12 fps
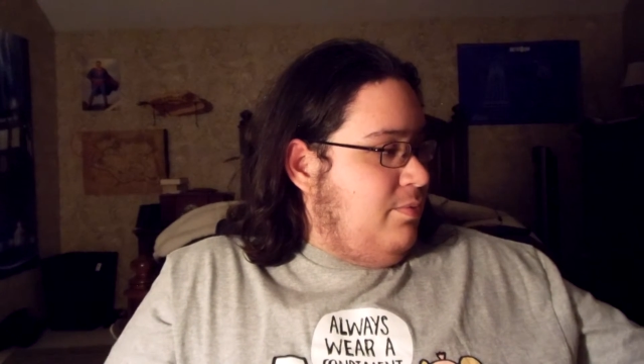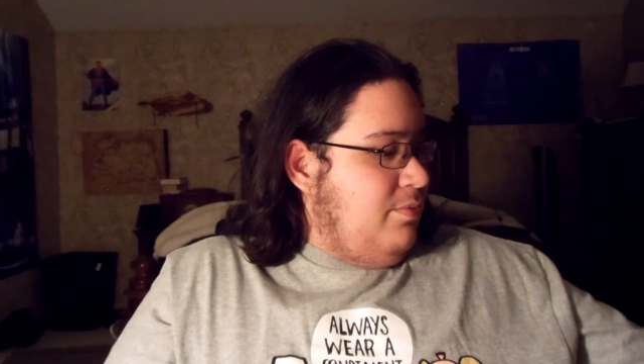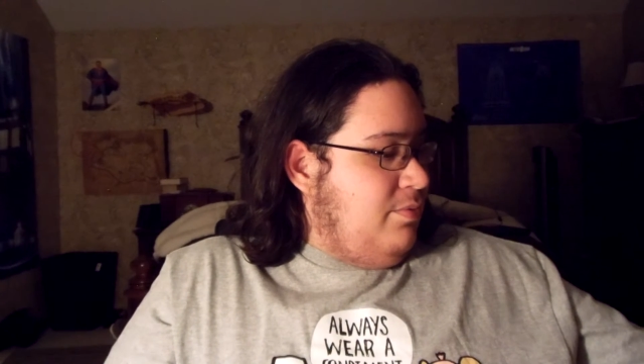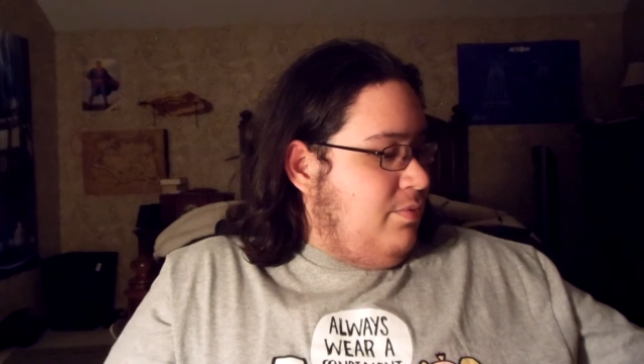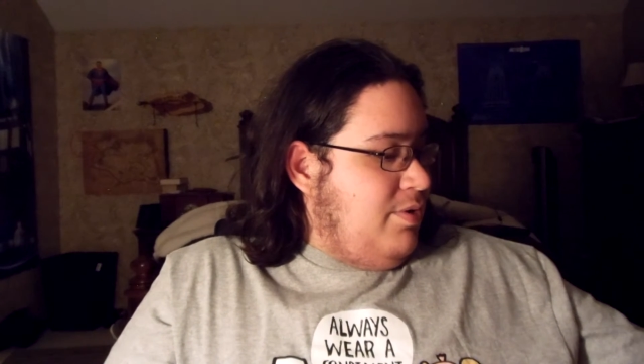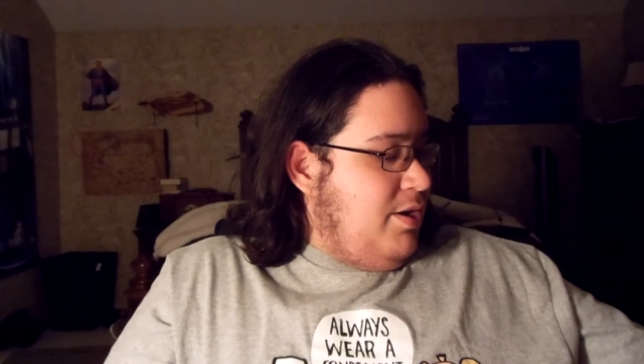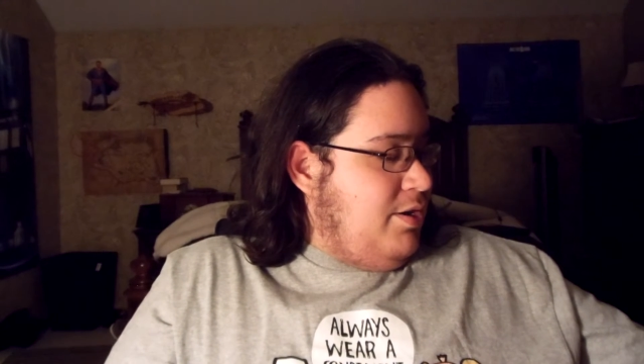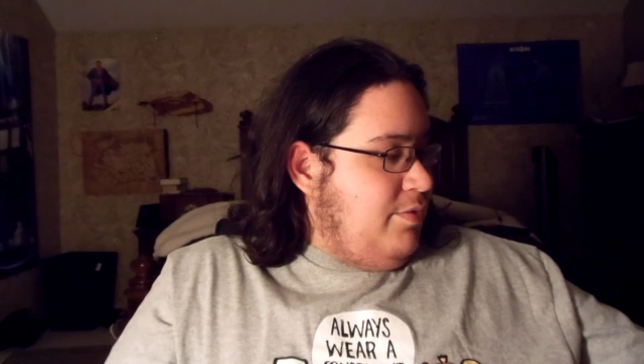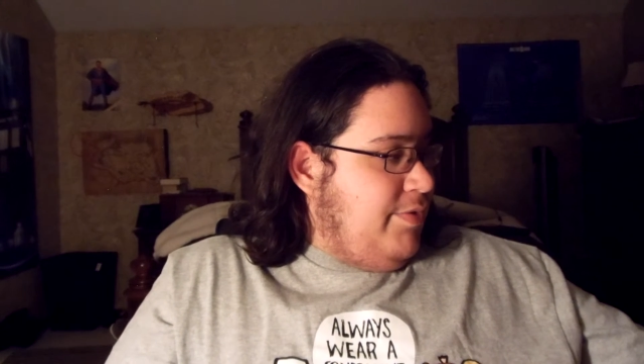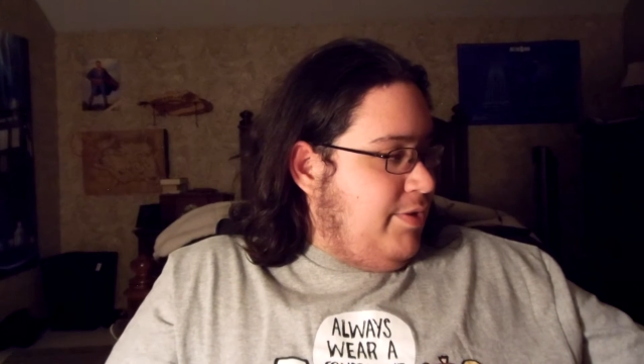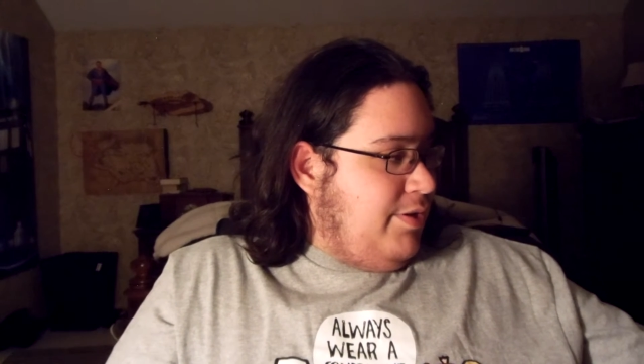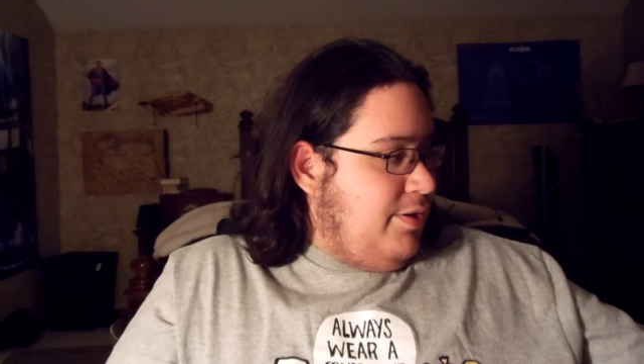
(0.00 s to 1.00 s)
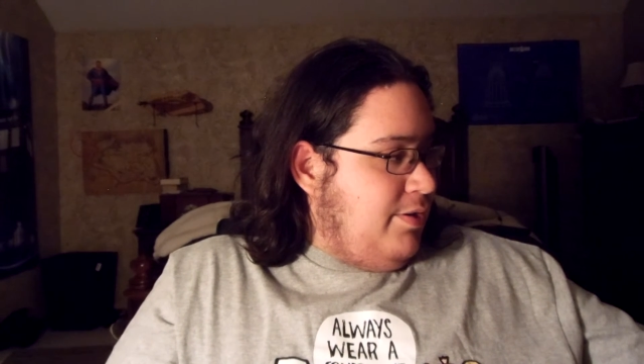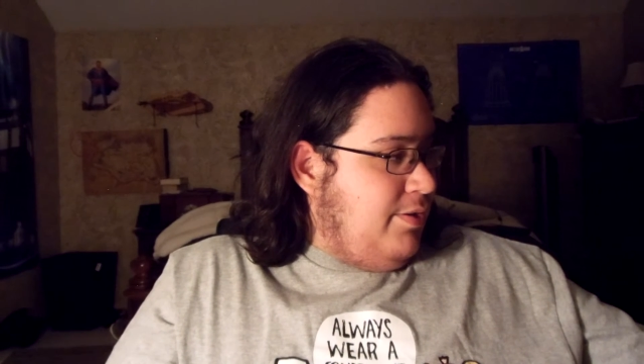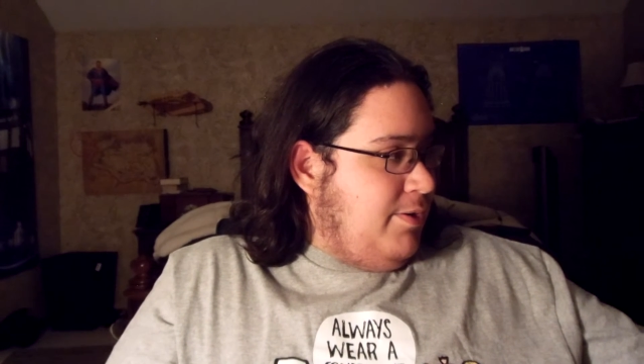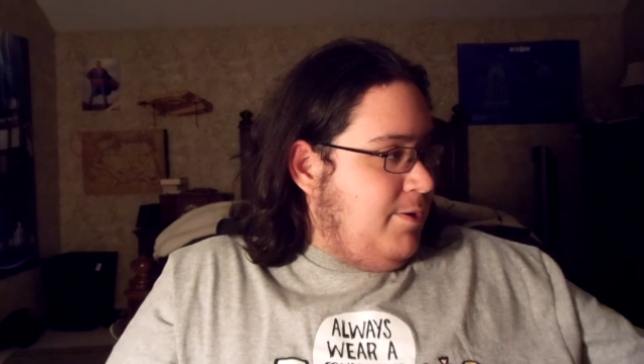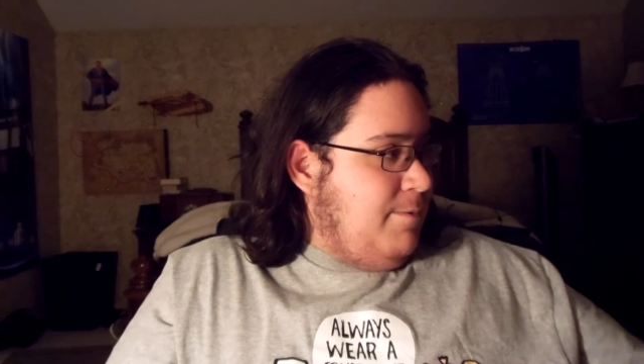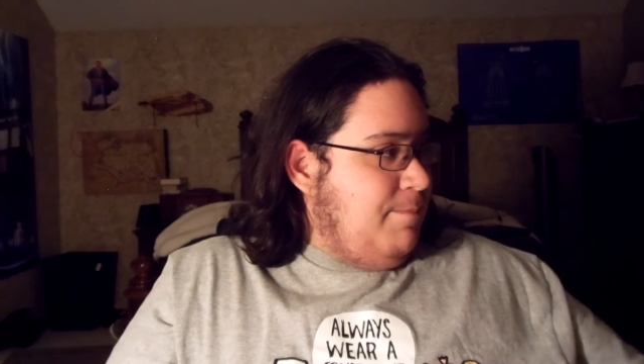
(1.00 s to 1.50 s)
right over there
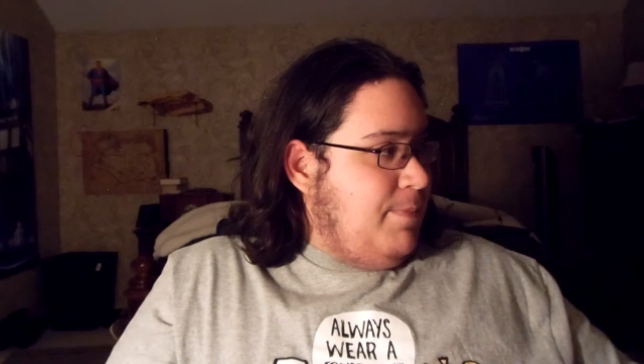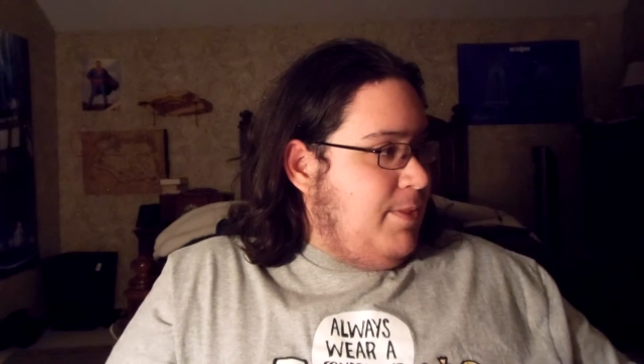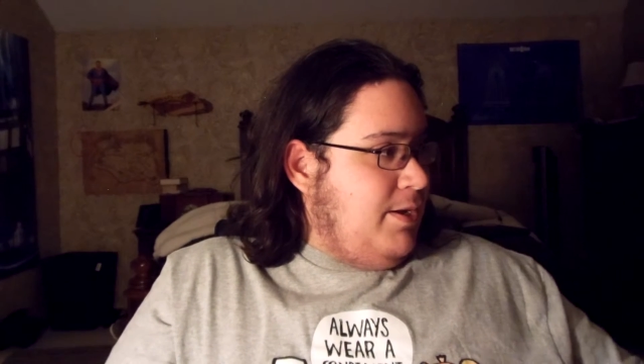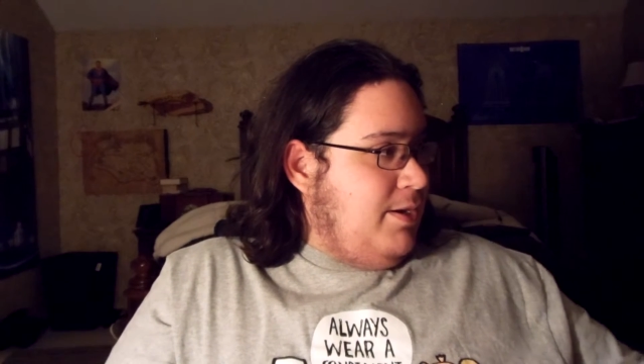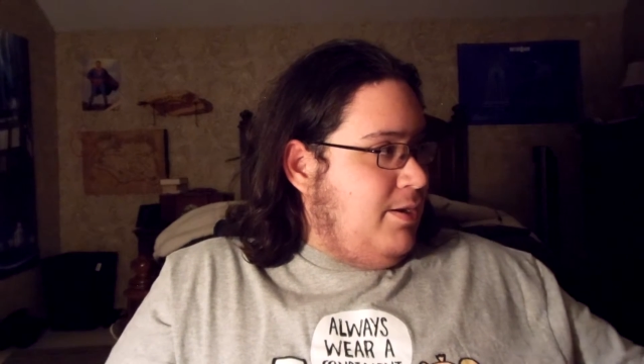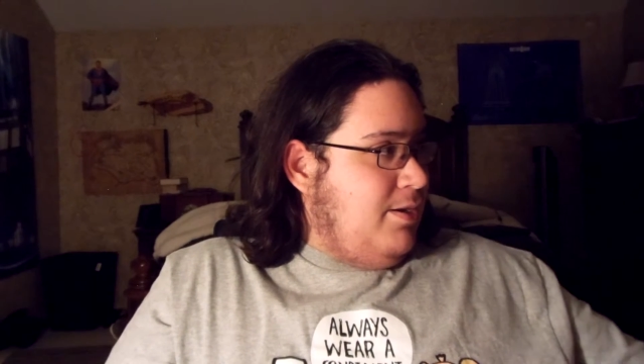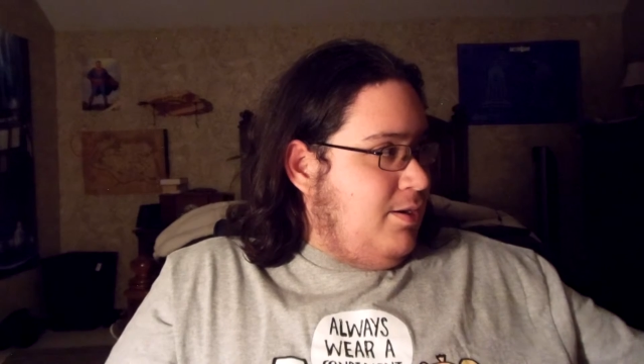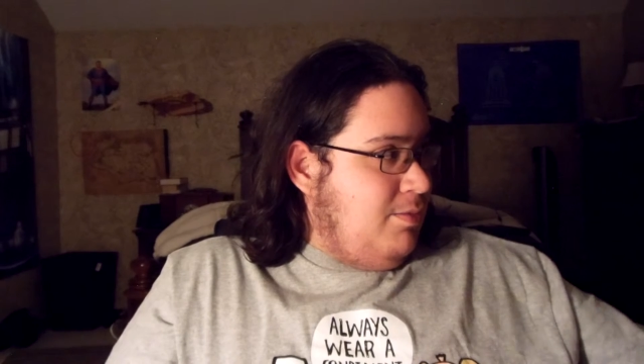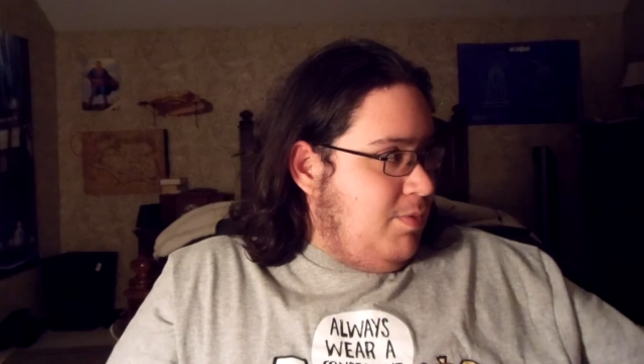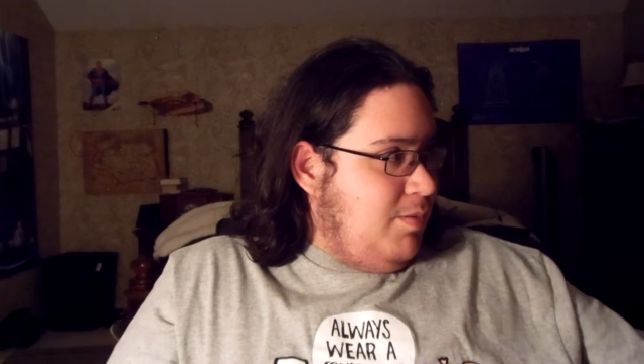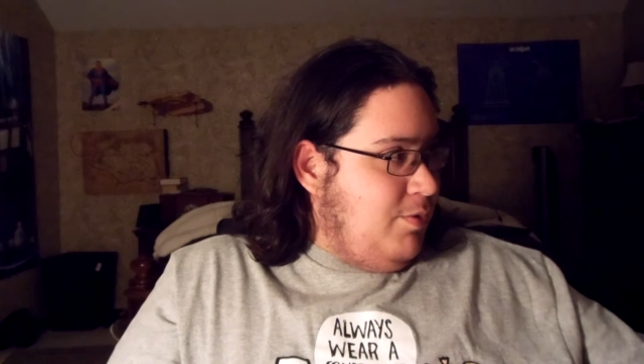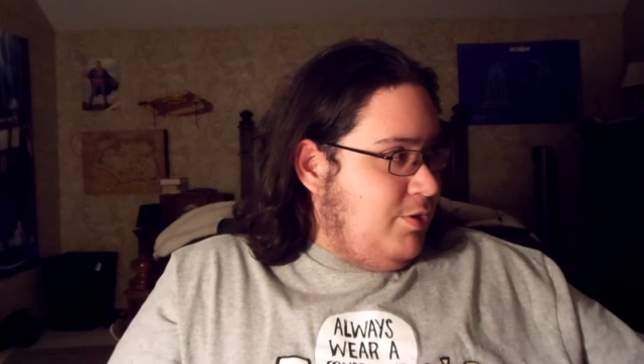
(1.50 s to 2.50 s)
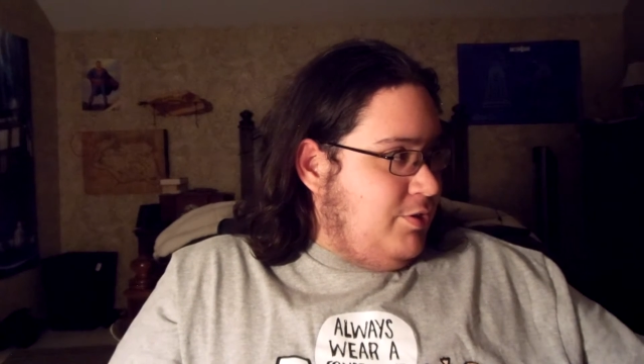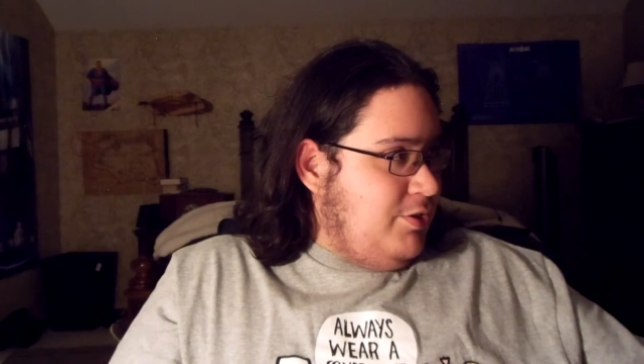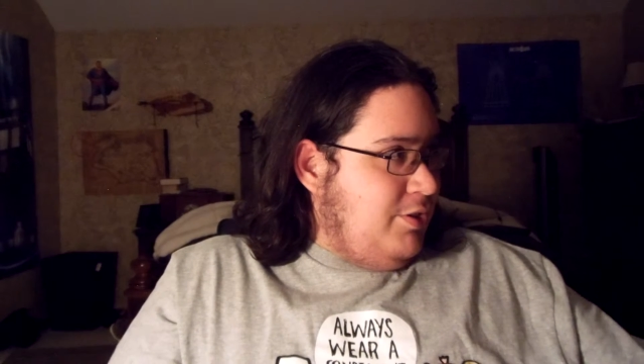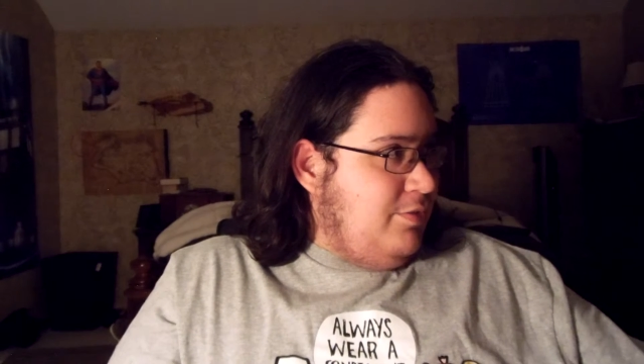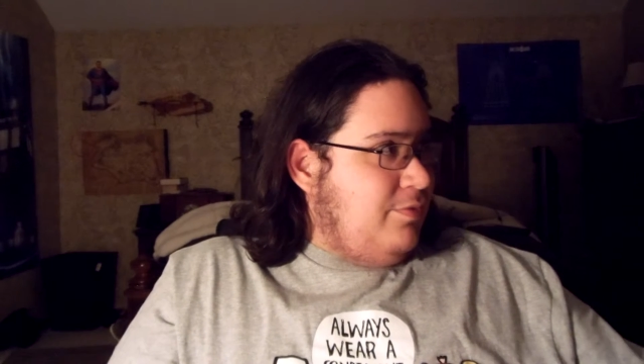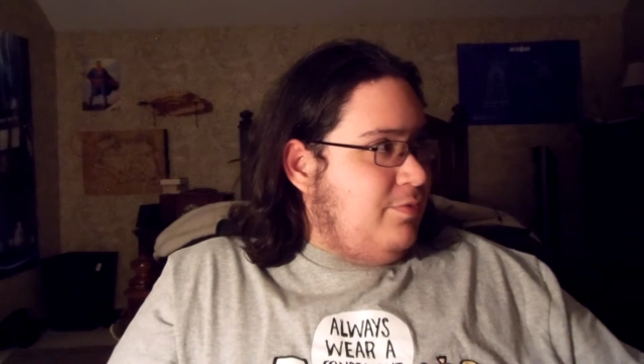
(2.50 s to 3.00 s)
on my
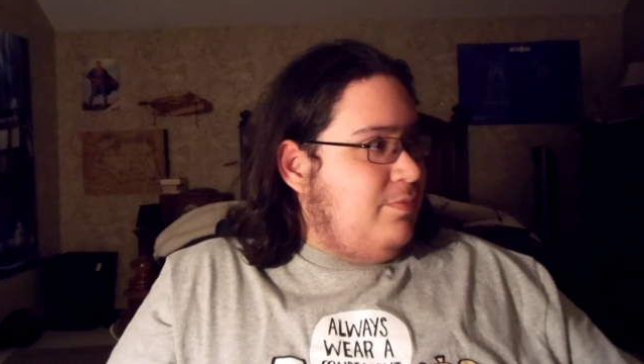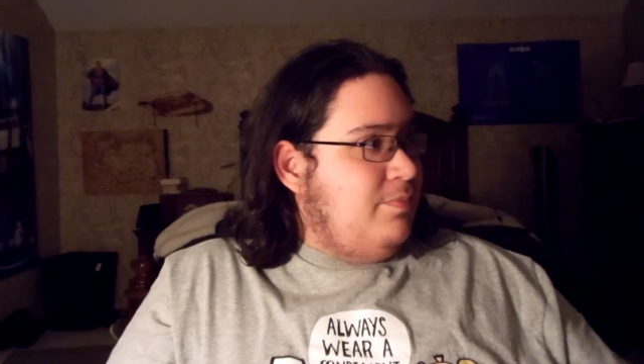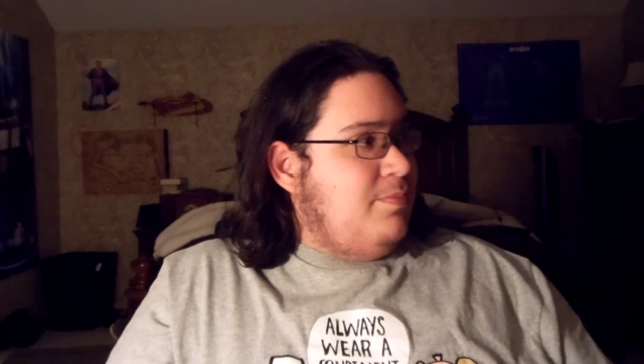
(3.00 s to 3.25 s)
bookshelf,